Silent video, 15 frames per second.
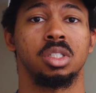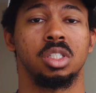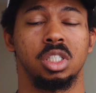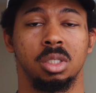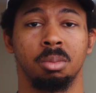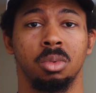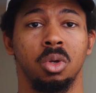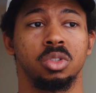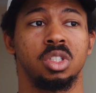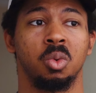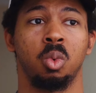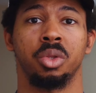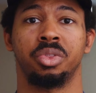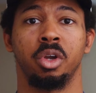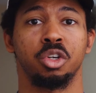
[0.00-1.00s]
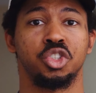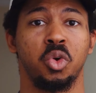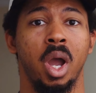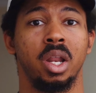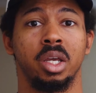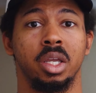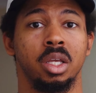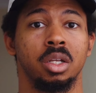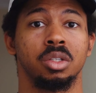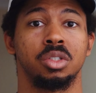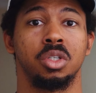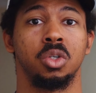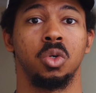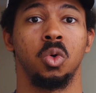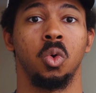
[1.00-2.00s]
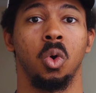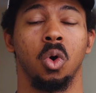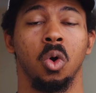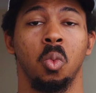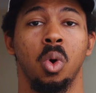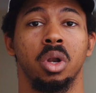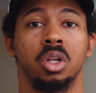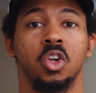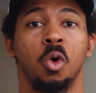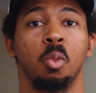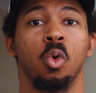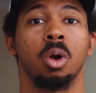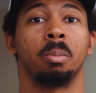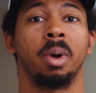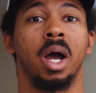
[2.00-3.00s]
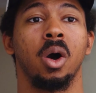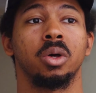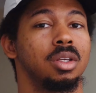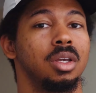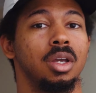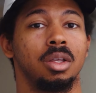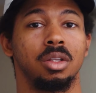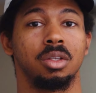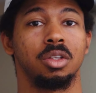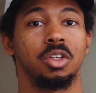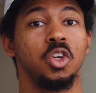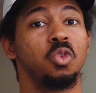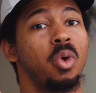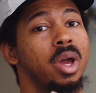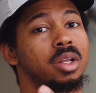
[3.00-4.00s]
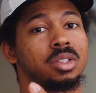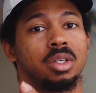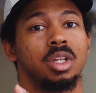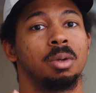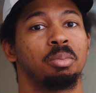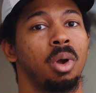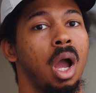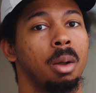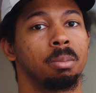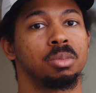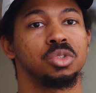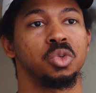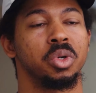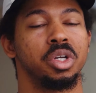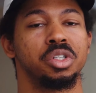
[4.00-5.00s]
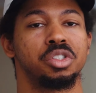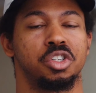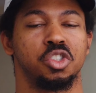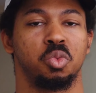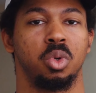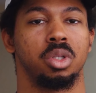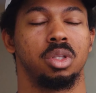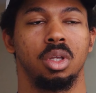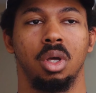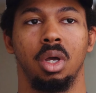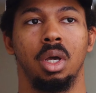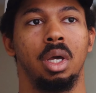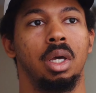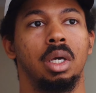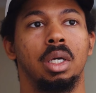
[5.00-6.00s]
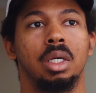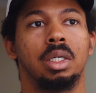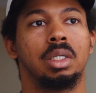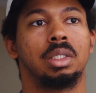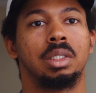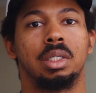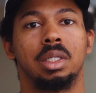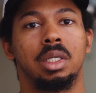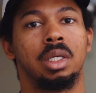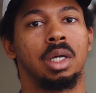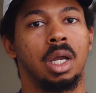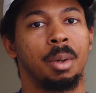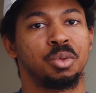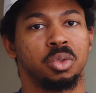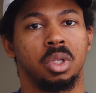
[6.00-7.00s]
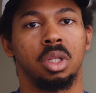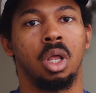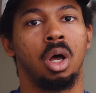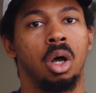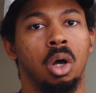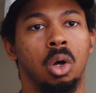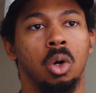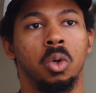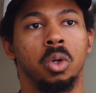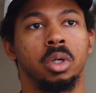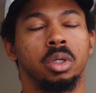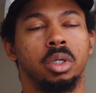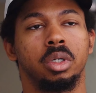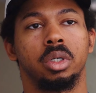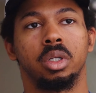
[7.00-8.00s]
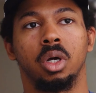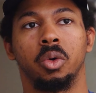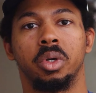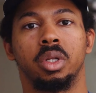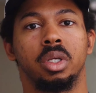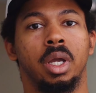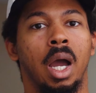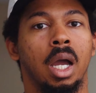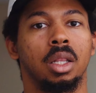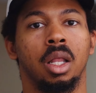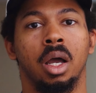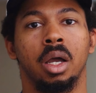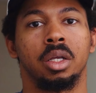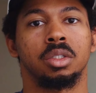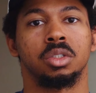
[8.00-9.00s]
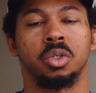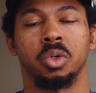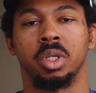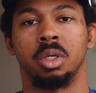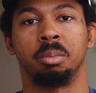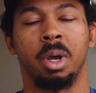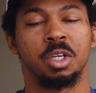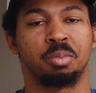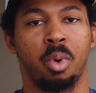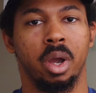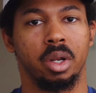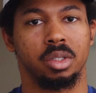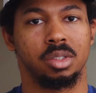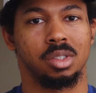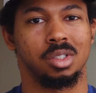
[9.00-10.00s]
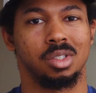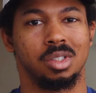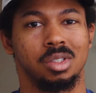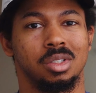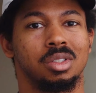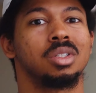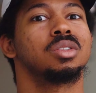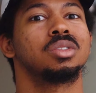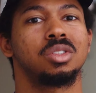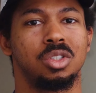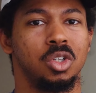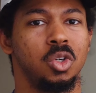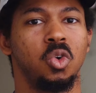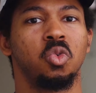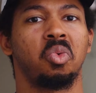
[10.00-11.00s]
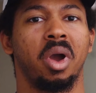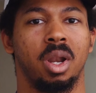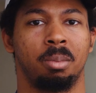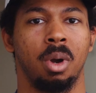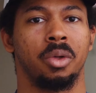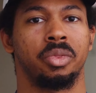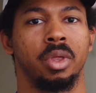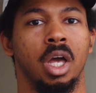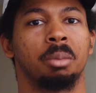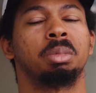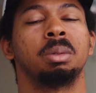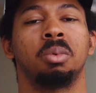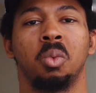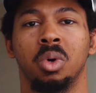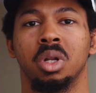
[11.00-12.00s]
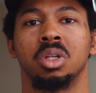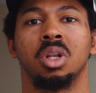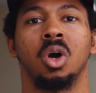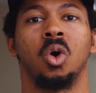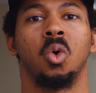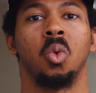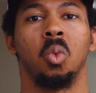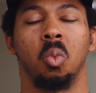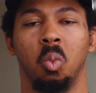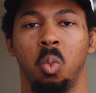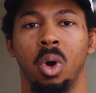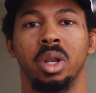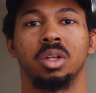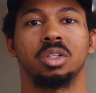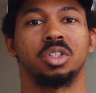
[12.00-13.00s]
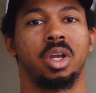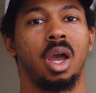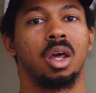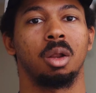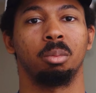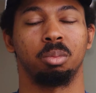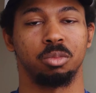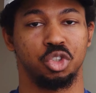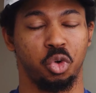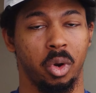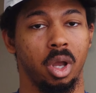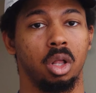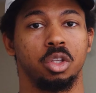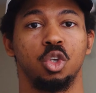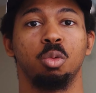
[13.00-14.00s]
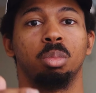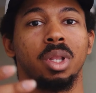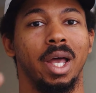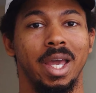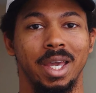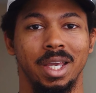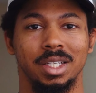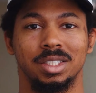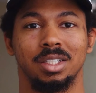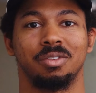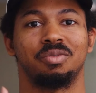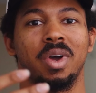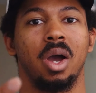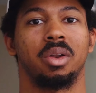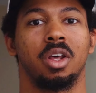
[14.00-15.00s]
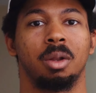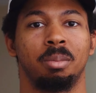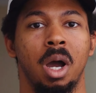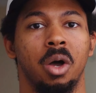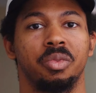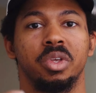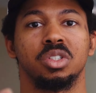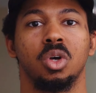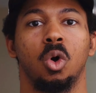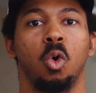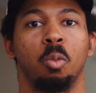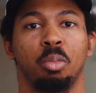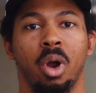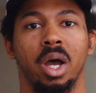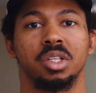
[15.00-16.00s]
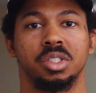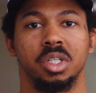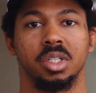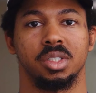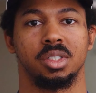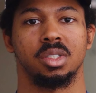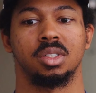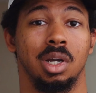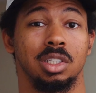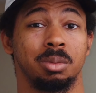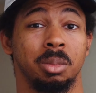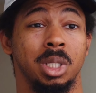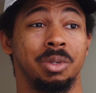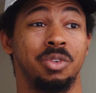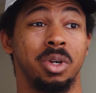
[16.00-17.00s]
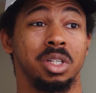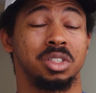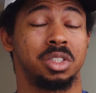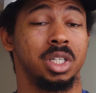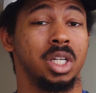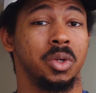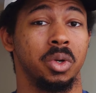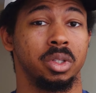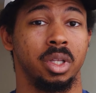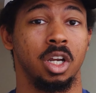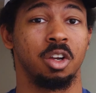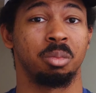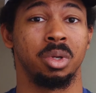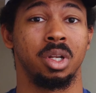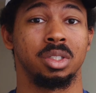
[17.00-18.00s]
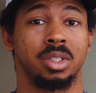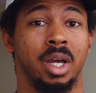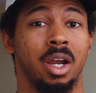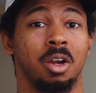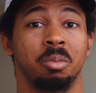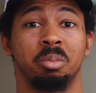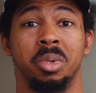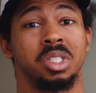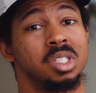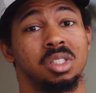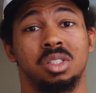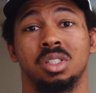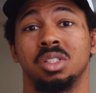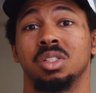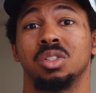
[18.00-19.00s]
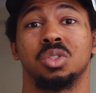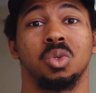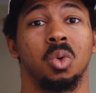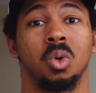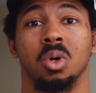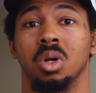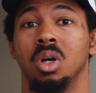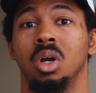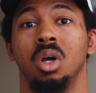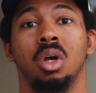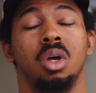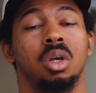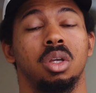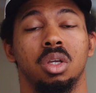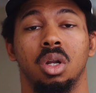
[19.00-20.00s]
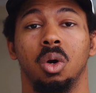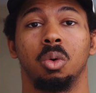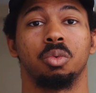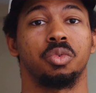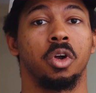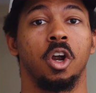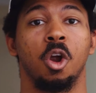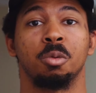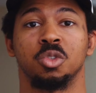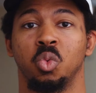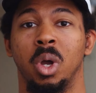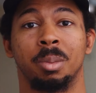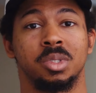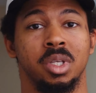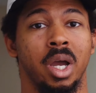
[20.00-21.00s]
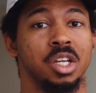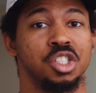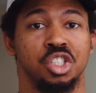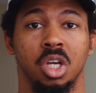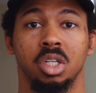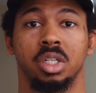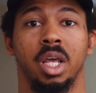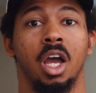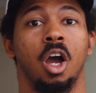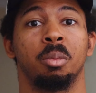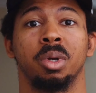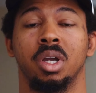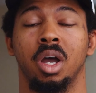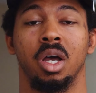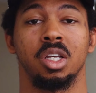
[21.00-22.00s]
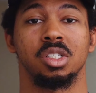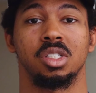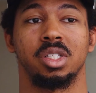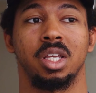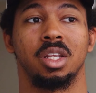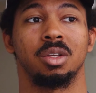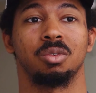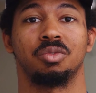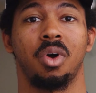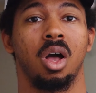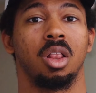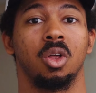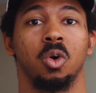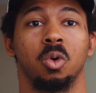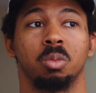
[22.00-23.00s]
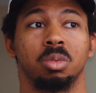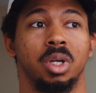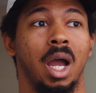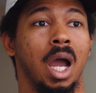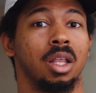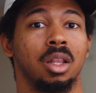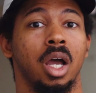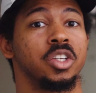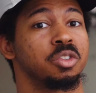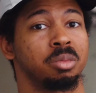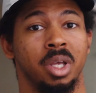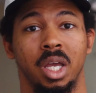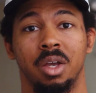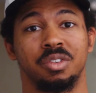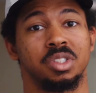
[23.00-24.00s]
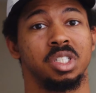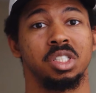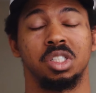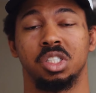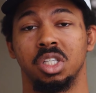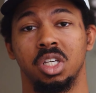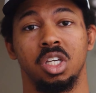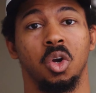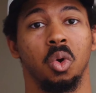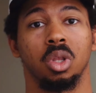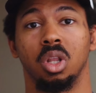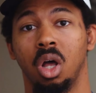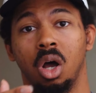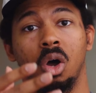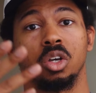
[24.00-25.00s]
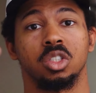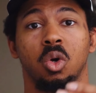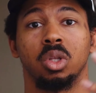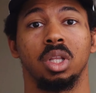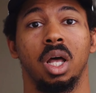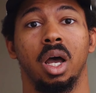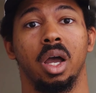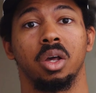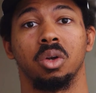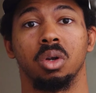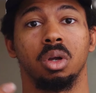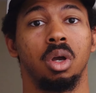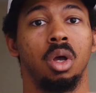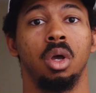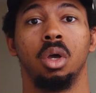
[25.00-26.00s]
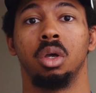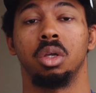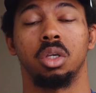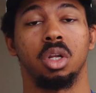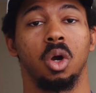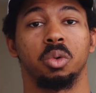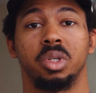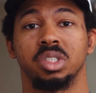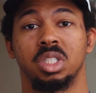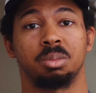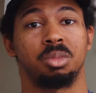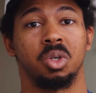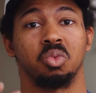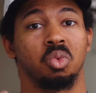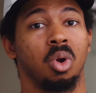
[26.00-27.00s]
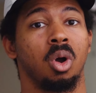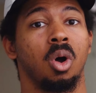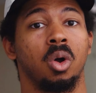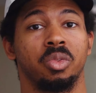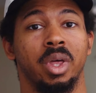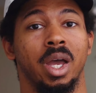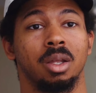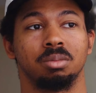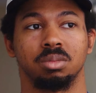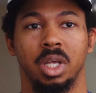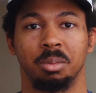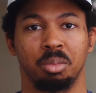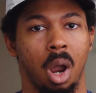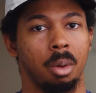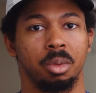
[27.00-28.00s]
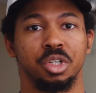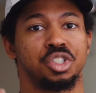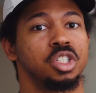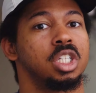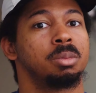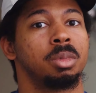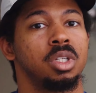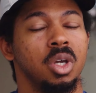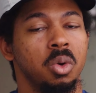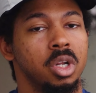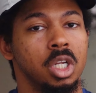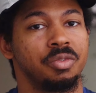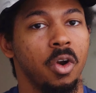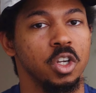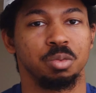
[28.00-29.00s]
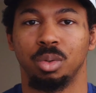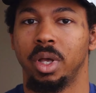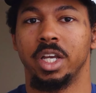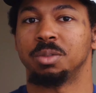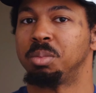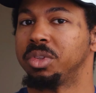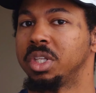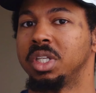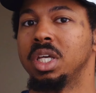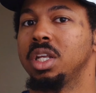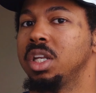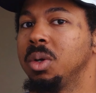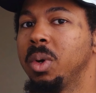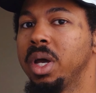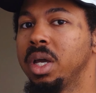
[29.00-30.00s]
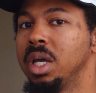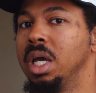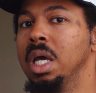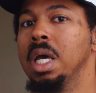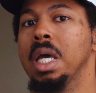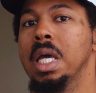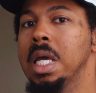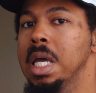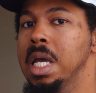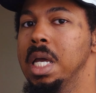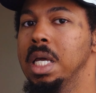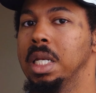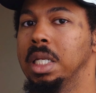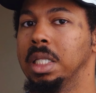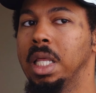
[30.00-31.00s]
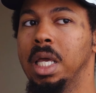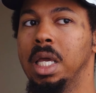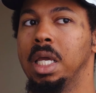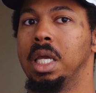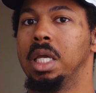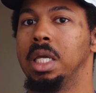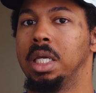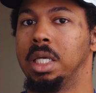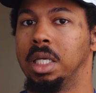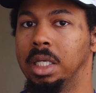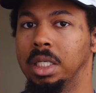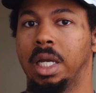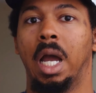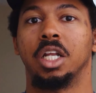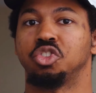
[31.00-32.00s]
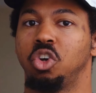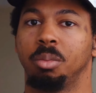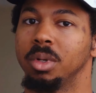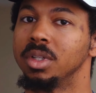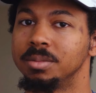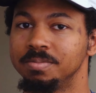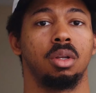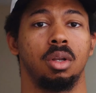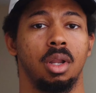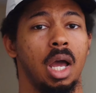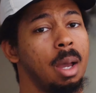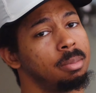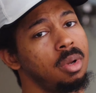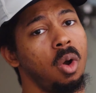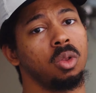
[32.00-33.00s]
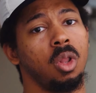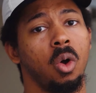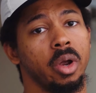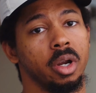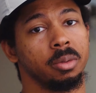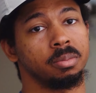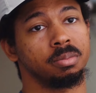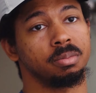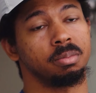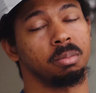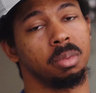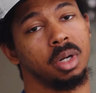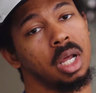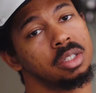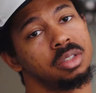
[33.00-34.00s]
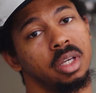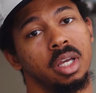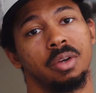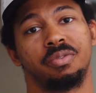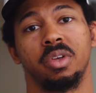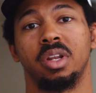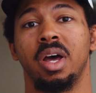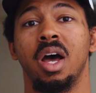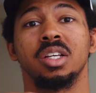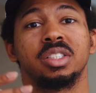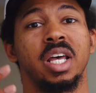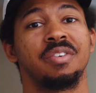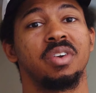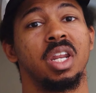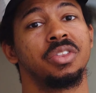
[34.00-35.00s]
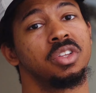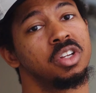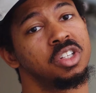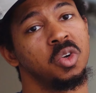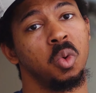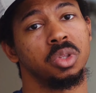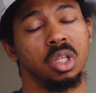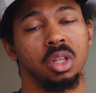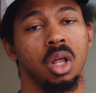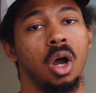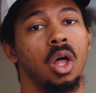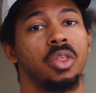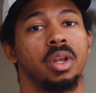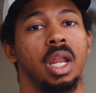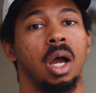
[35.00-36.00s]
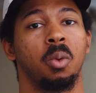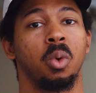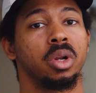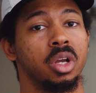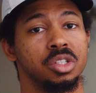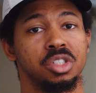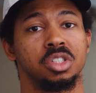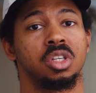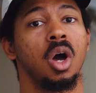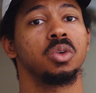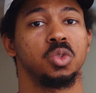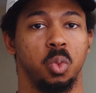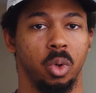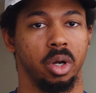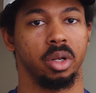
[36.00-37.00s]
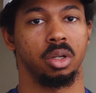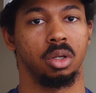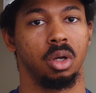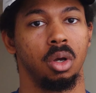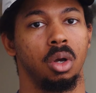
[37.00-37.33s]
similar to what they're trying to get into or want to know more about, and you ran into any problems or issues with any hiccups with the law or any guidelines or any best practices, then do write about that. People want to know what kind of trail you blazed and found out about this whole process. Because if you consider it, there have been entire businesses or firms, websites shut down because they didn't follow guidelines from the FCC or laws online, or did something wrong that they probably shouldn't have been doing in the first place, but they did anyway, and they got in trouble. Now, I'm no lawyer, but I say if it does have anything to do with the law, then I would consult one